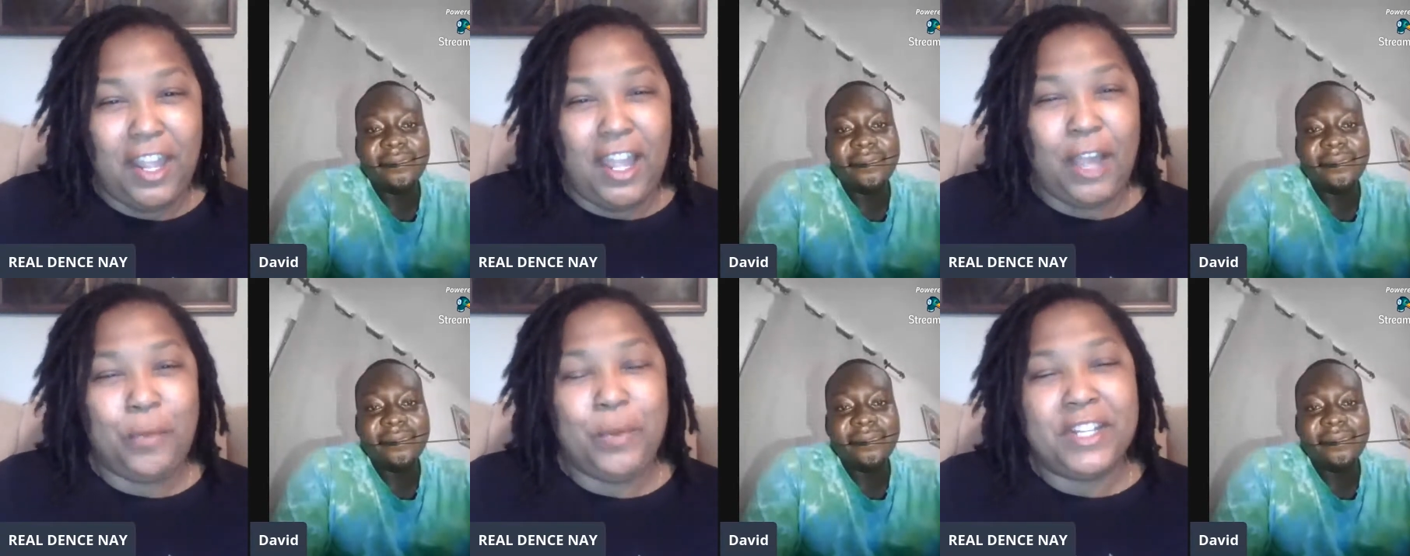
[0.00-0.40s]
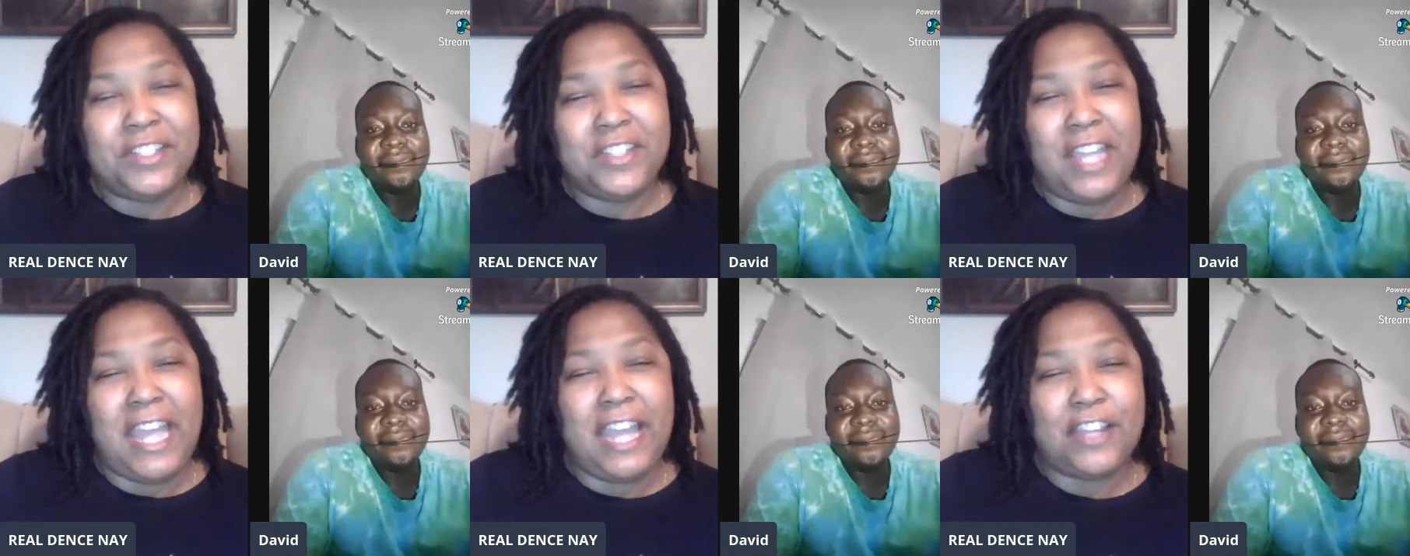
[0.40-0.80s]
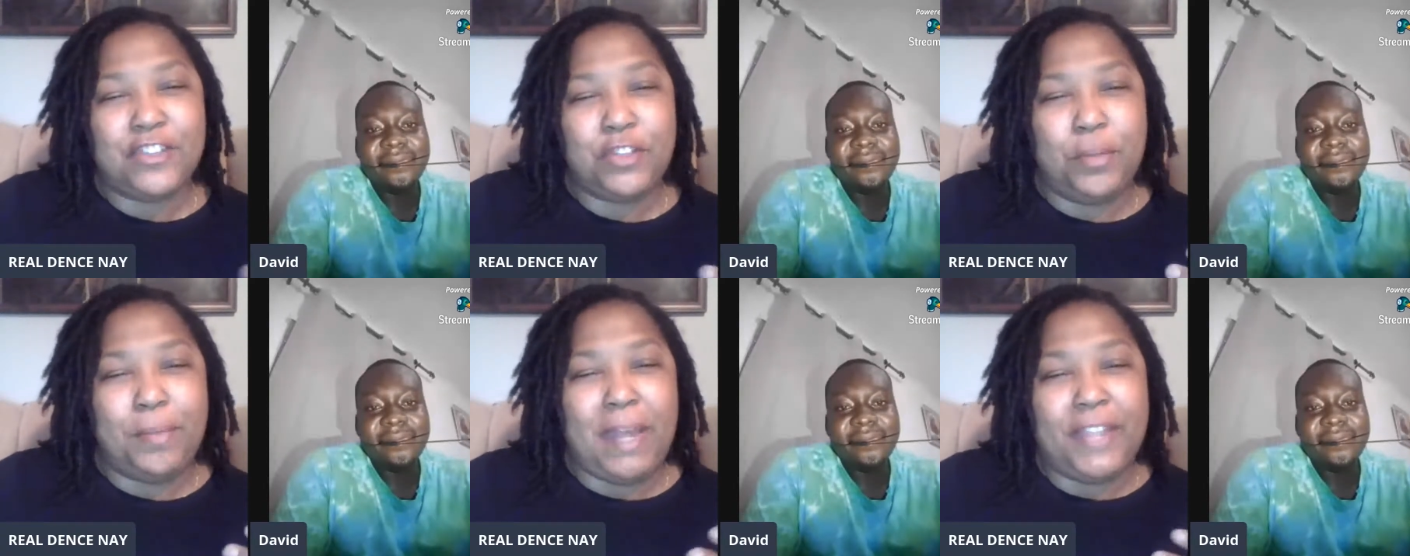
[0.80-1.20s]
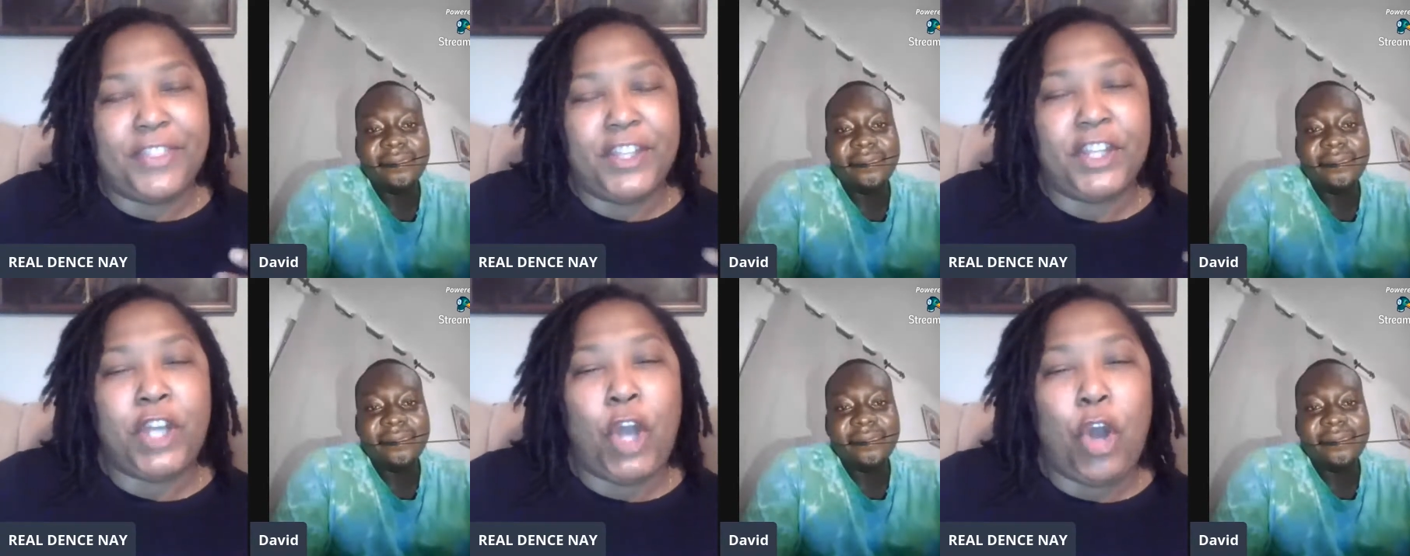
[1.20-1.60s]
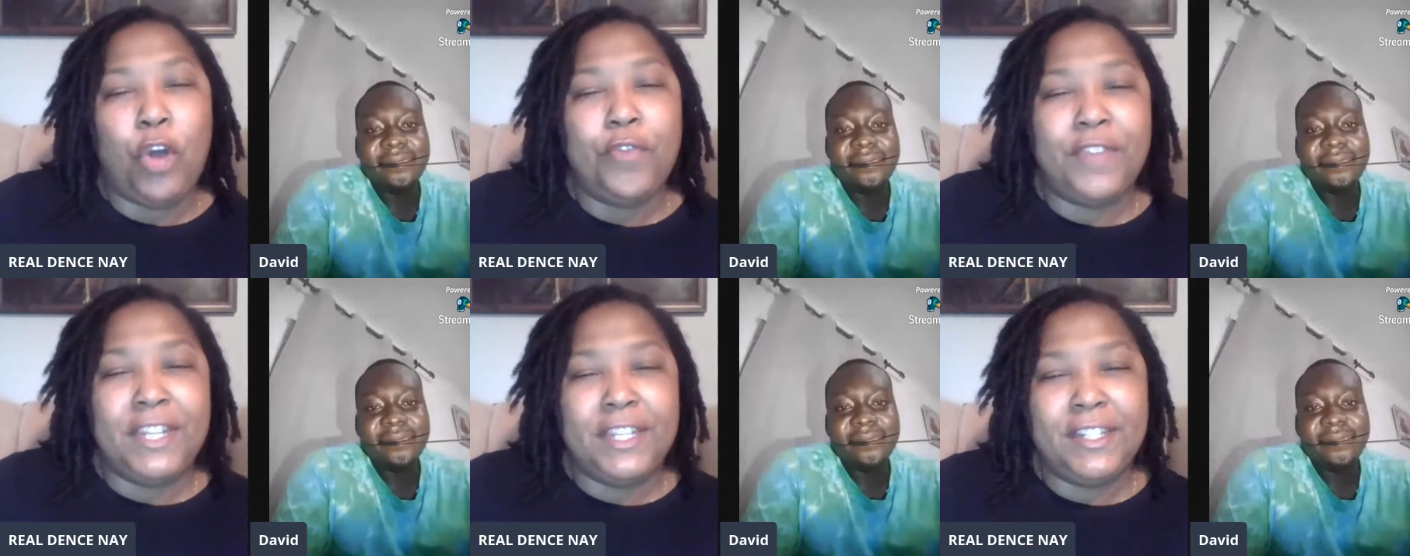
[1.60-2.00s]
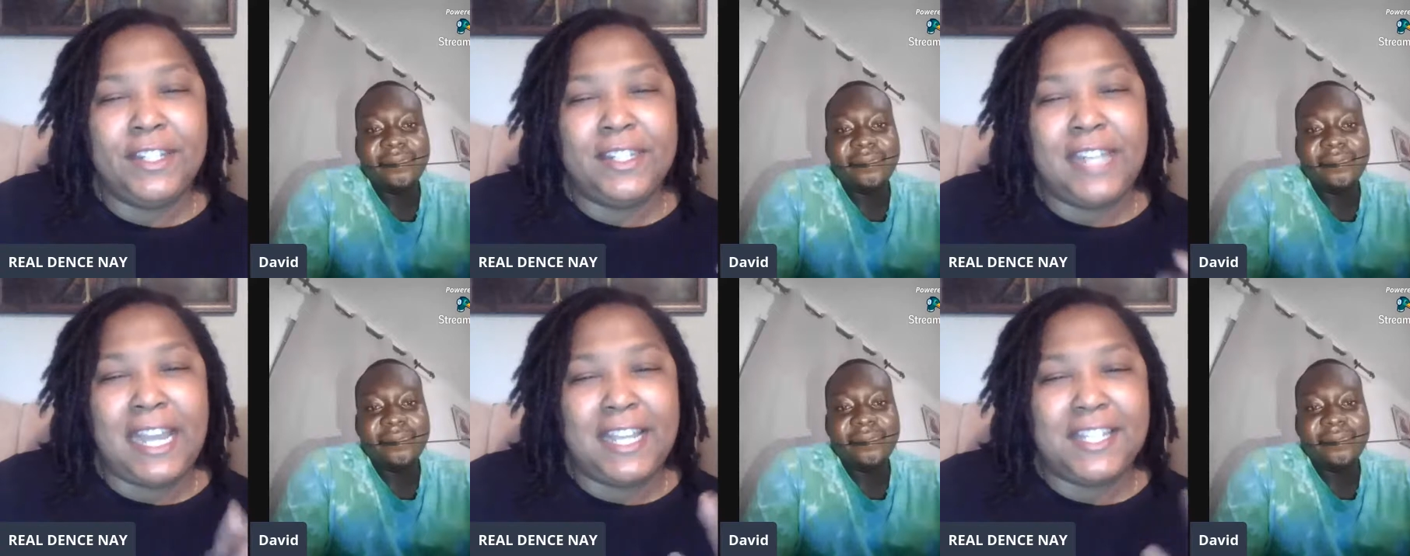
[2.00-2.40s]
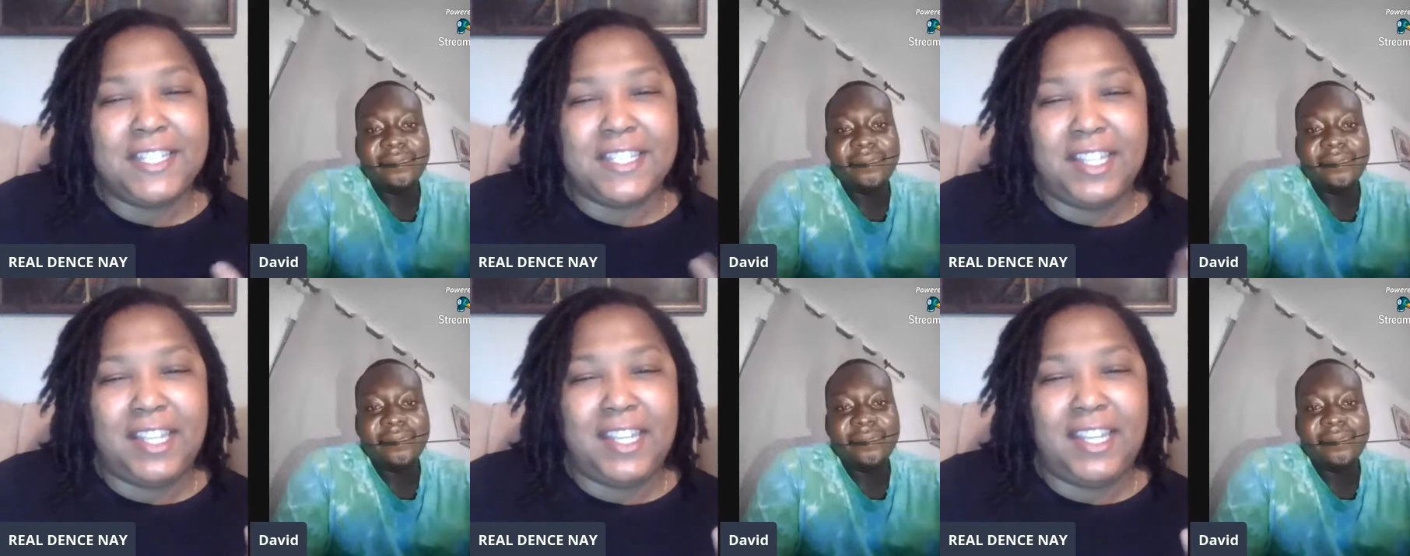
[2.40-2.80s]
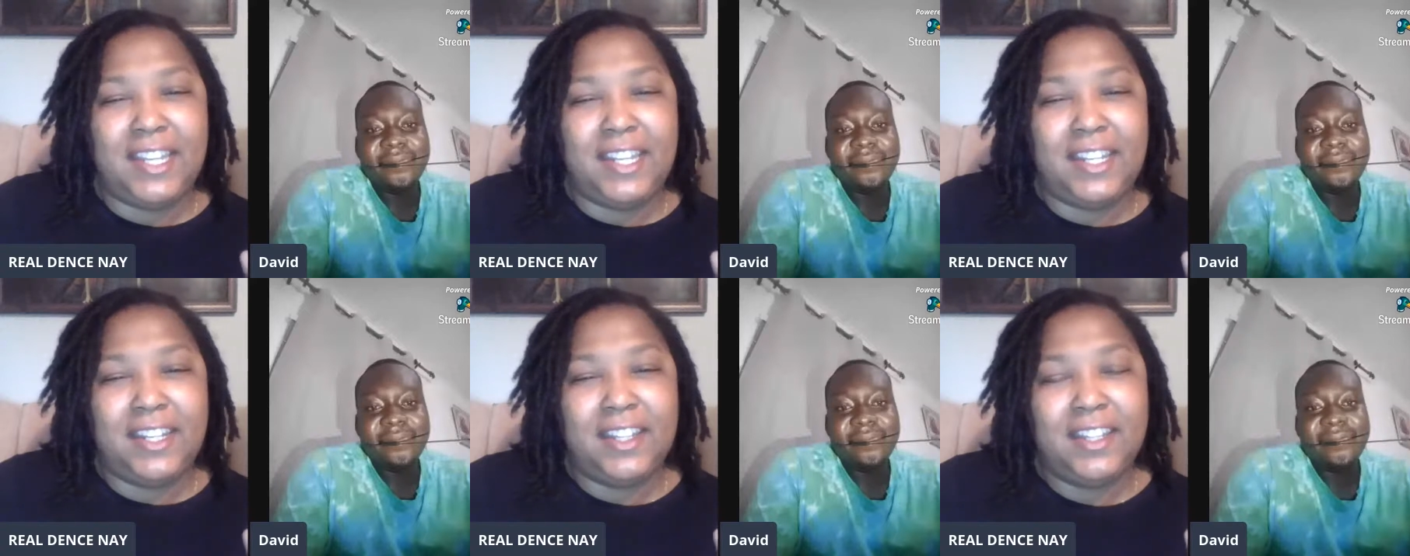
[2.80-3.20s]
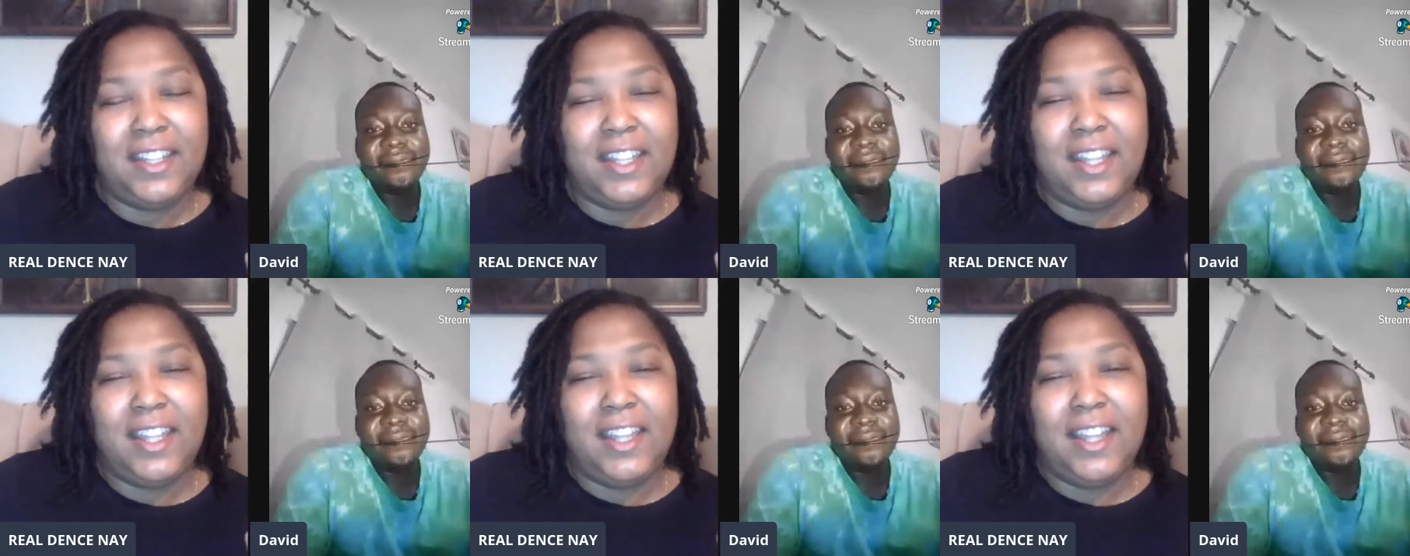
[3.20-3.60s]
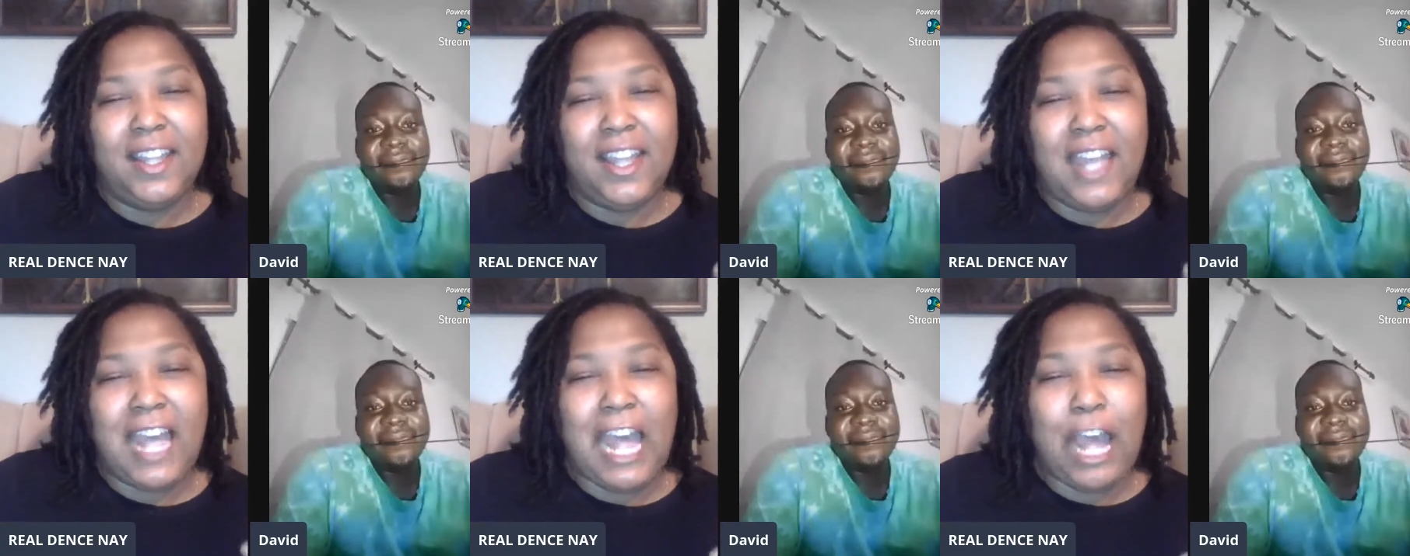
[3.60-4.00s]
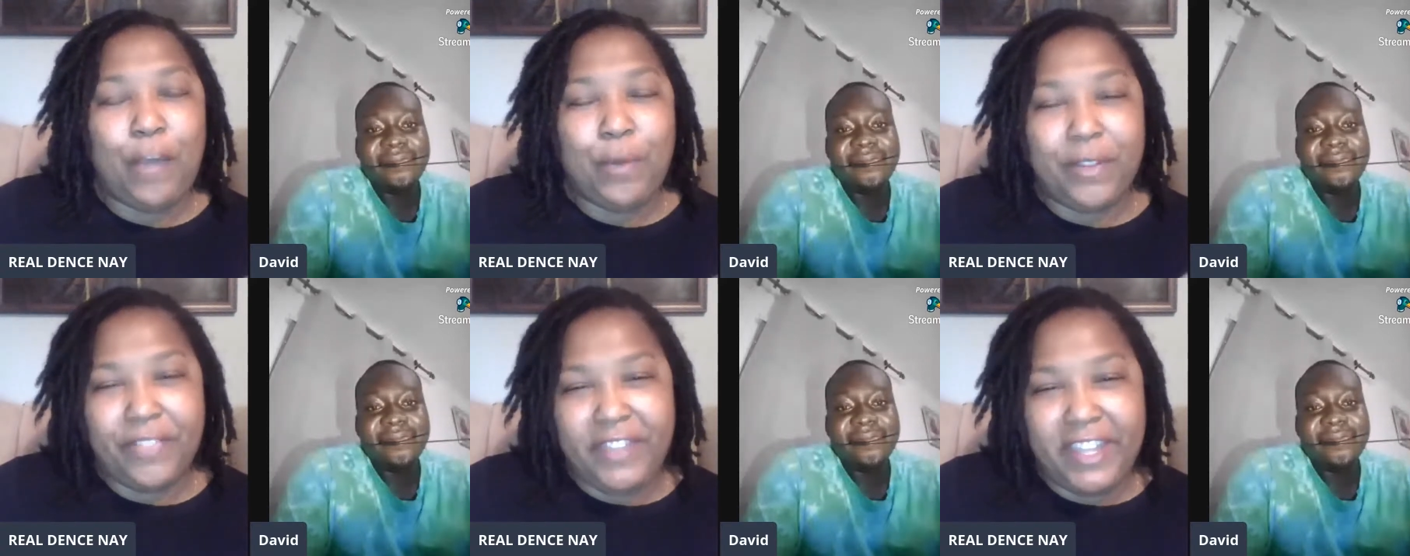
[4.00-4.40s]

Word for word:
Speaker 1: I wanted to ask you about the COVID nineteen. How are